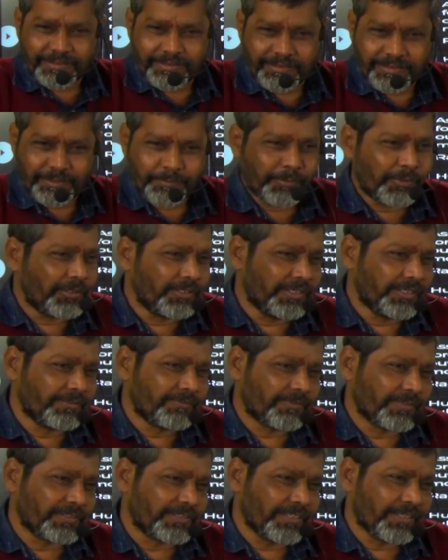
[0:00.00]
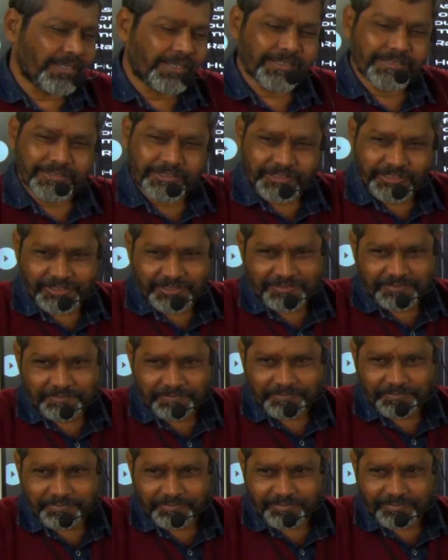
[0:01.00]
a burden for the lawyers
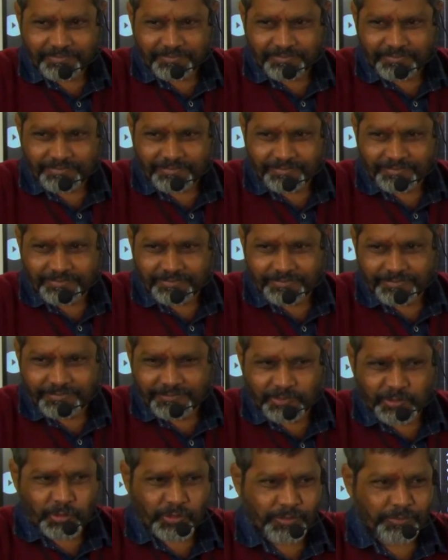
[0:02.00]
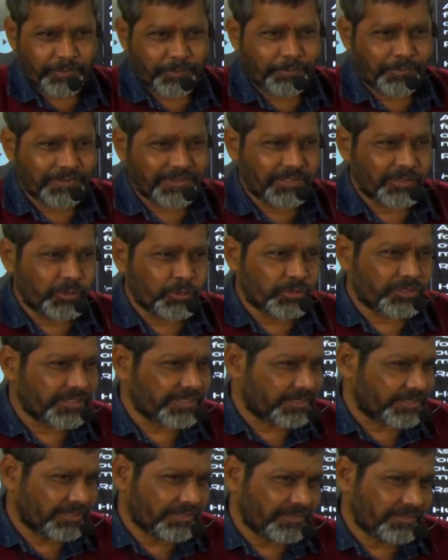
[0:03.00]
to remember the new
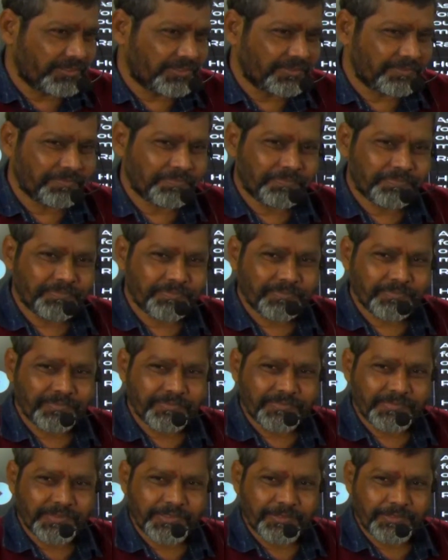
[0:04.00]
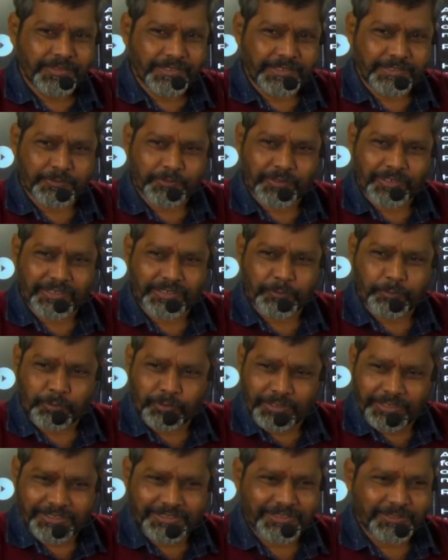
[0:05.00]
sections, as well as the
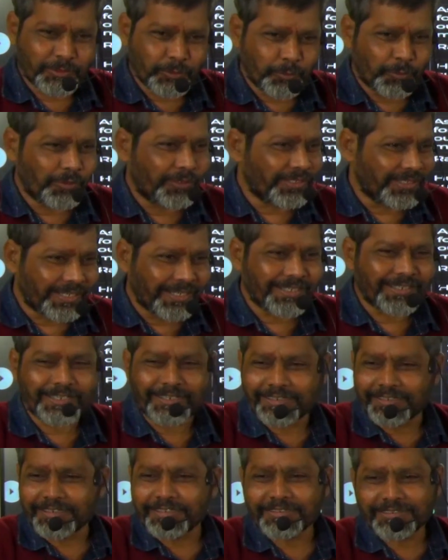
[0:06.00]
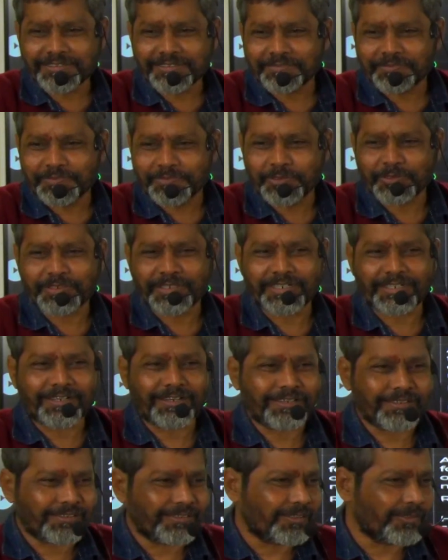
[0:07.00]
police to book it under this. So they
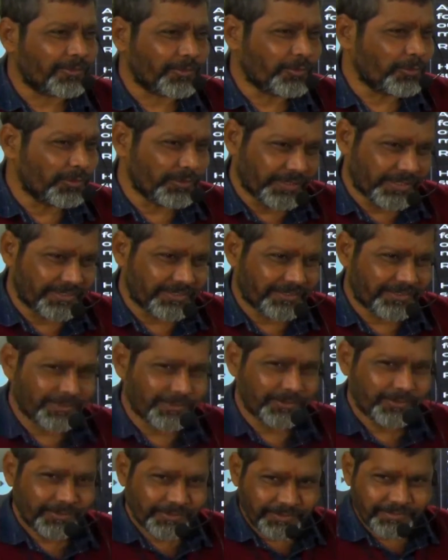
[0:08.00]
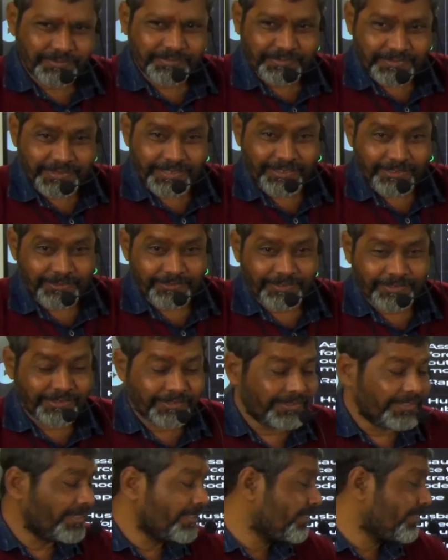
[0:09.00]
can't now do that. So they are
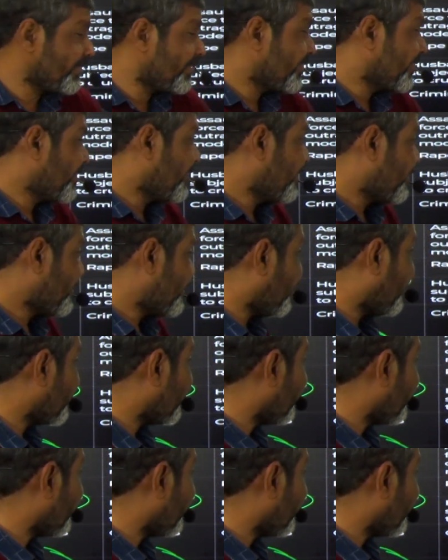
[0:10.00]
learning, they have